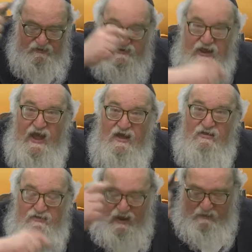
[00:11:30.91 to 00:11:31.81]
the
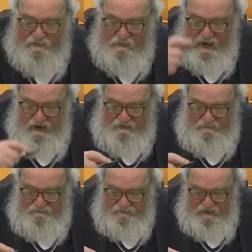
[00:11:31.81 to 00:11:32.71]
tail, top to
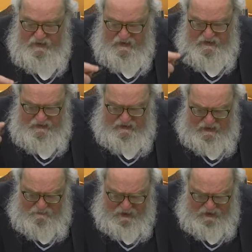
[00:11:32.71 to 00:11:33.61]
bottom,
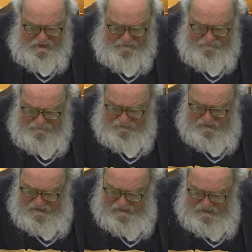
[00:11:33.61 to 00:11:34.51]
kipa,
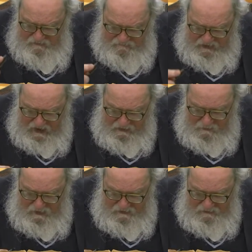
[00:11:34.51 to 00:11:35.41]
the
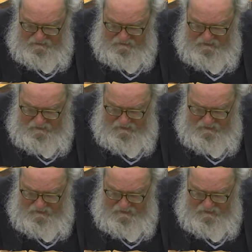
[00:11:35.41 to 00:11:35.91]
agmain.